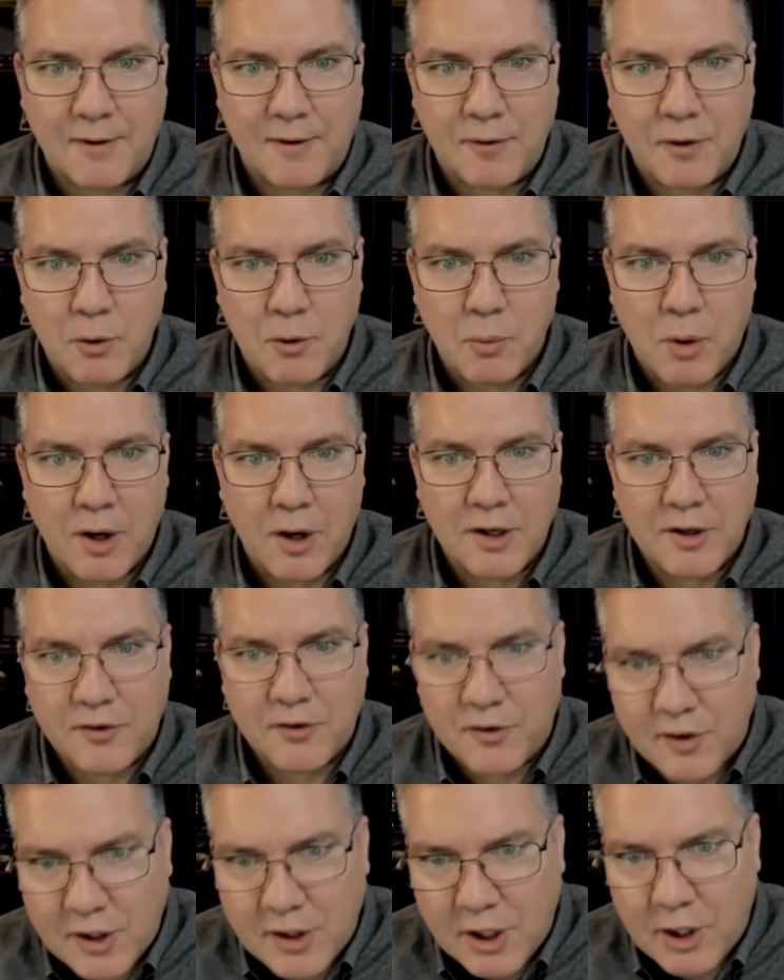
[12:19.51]
And if you wanted
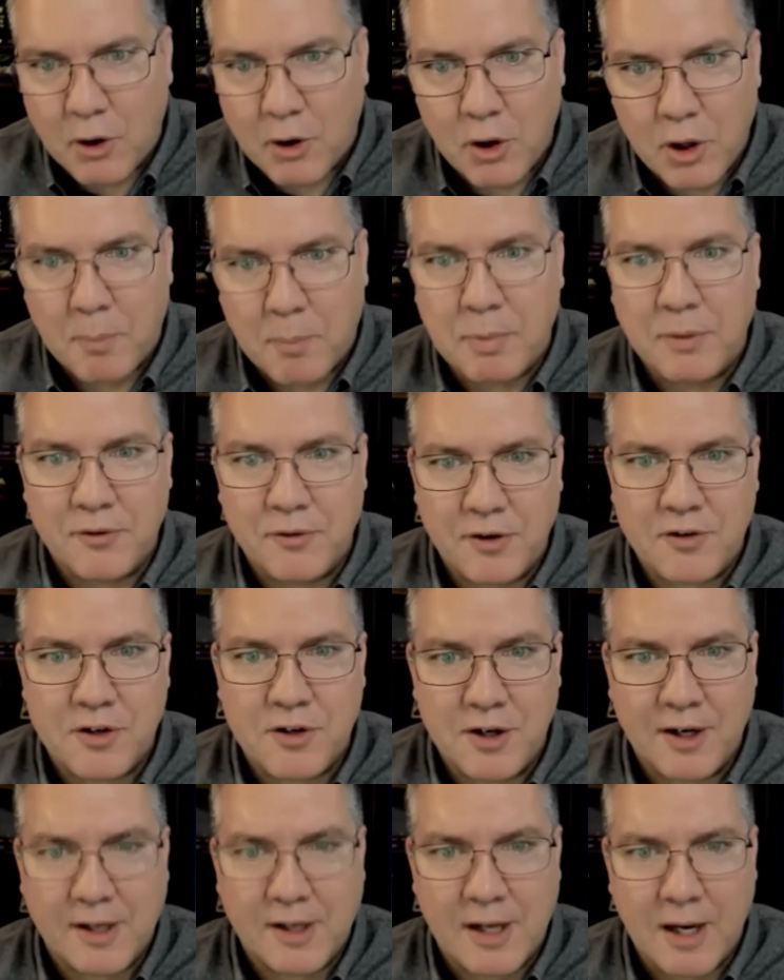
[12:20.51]
to secure your
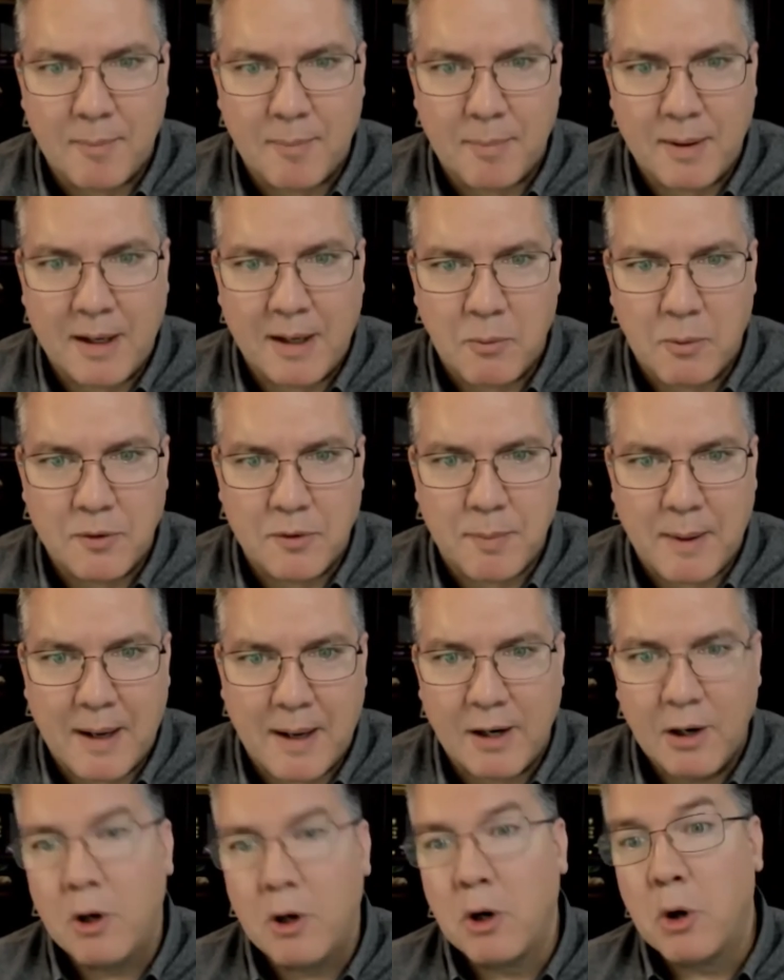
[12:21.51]
position in a company, it was
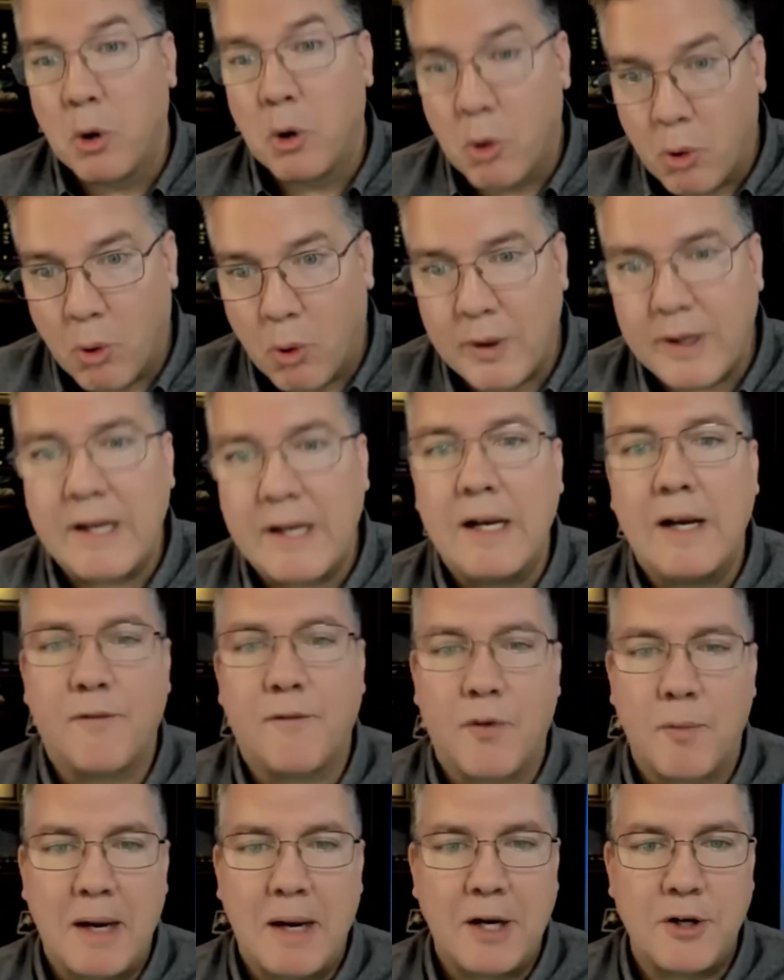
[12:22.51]
by hoarding
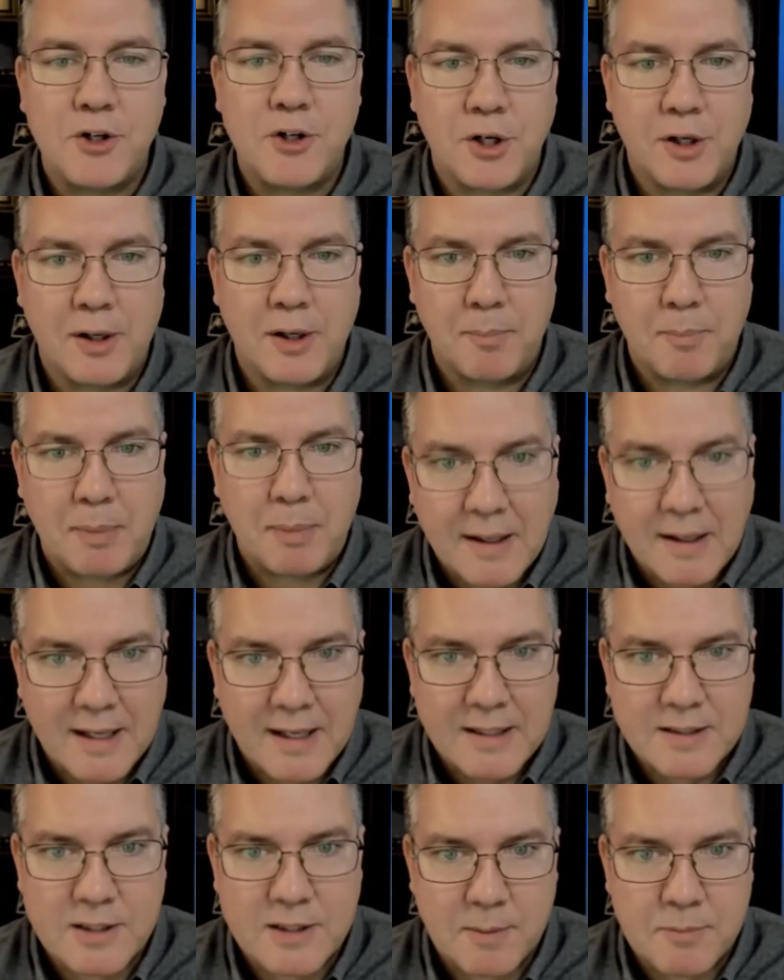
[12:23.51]
information and
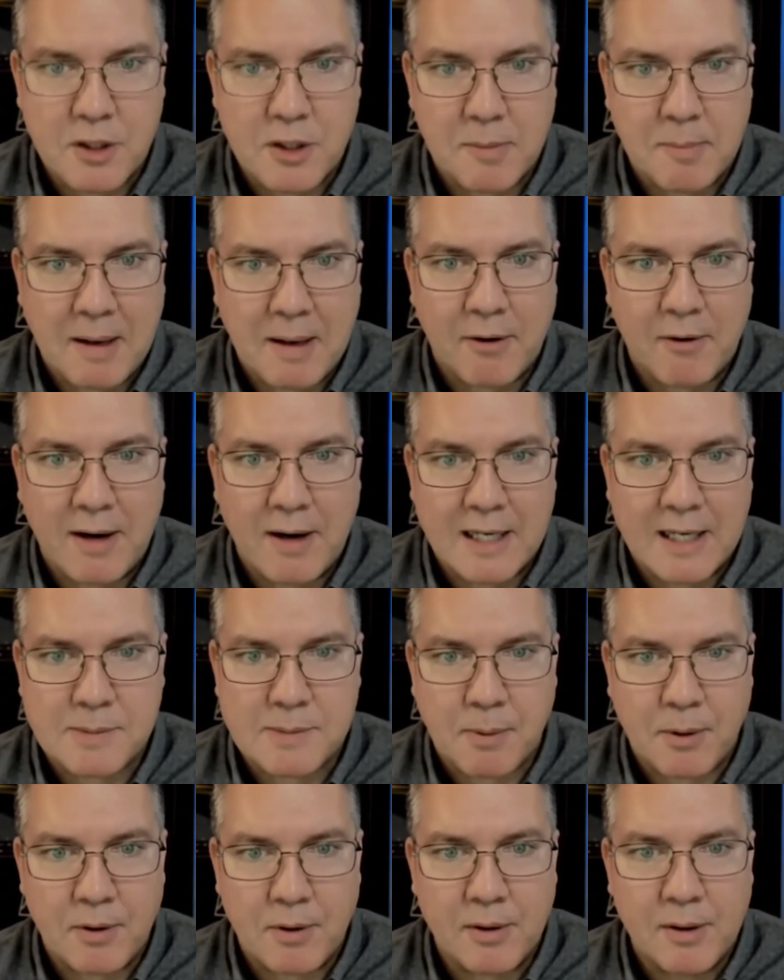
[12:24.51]
being that subject matter
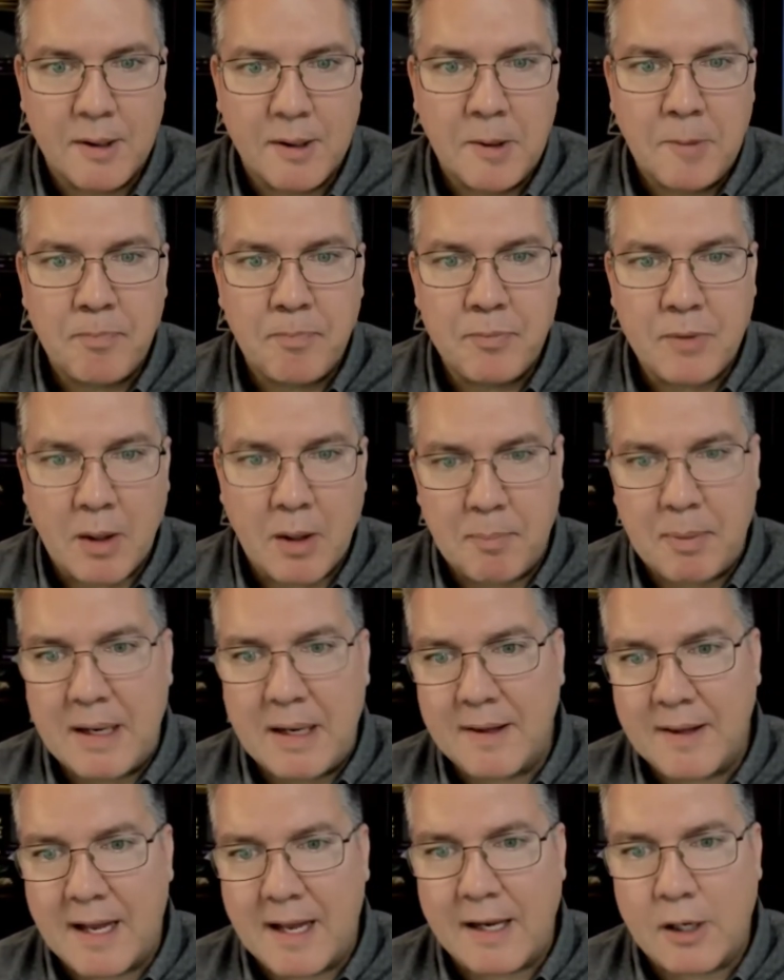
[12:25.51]
expert and
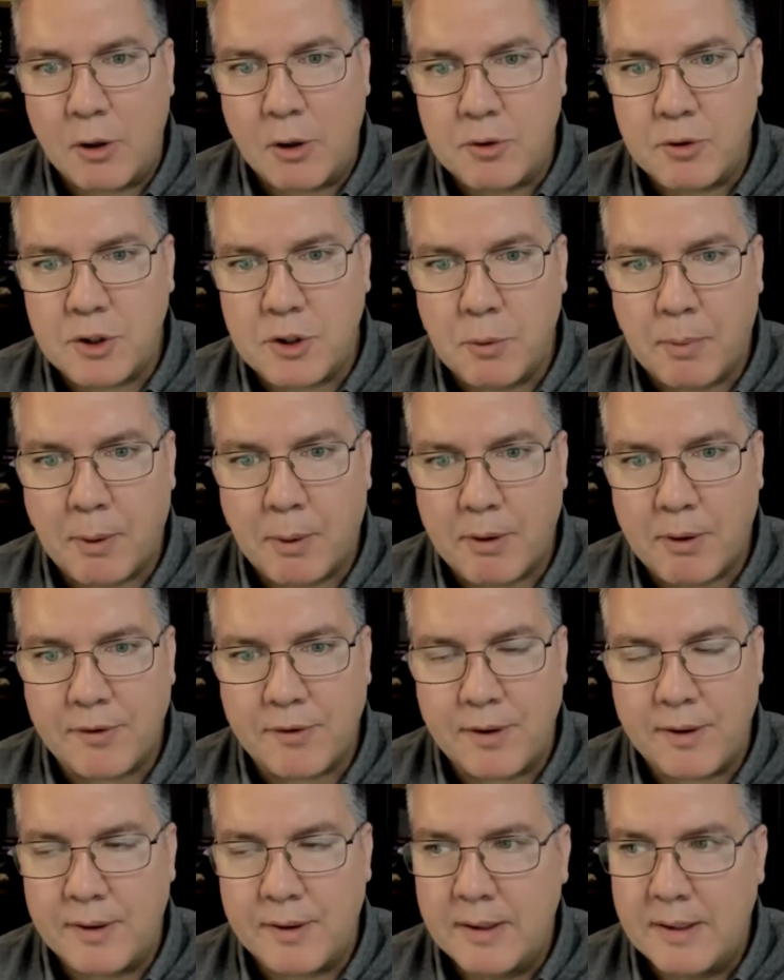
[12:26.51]
being that go-to
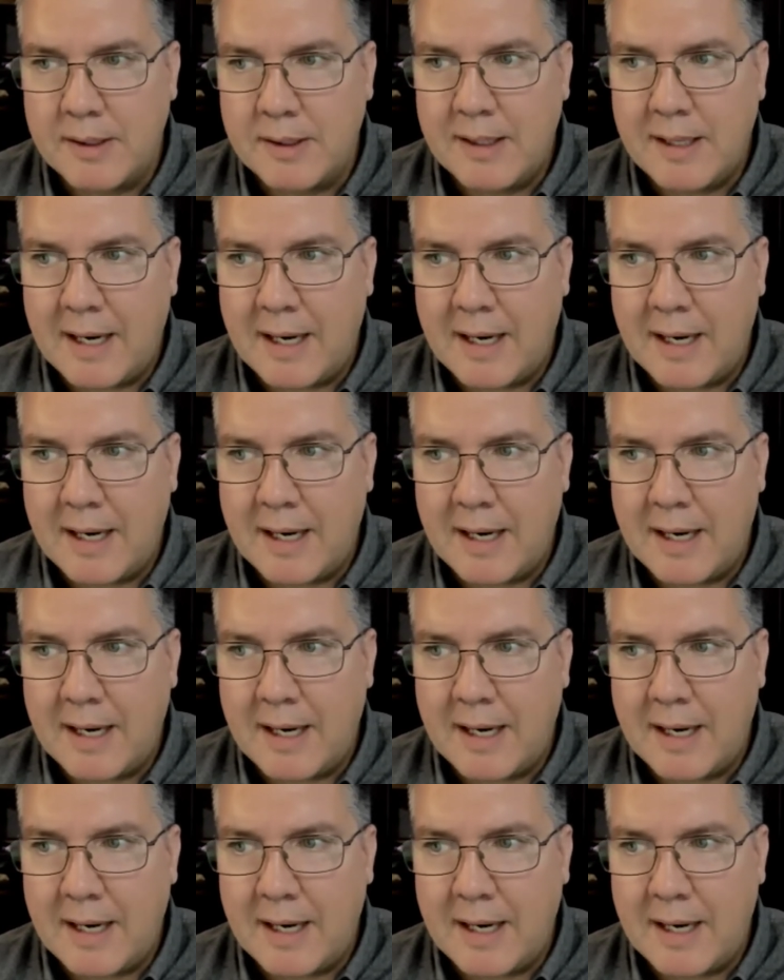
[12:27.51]
person.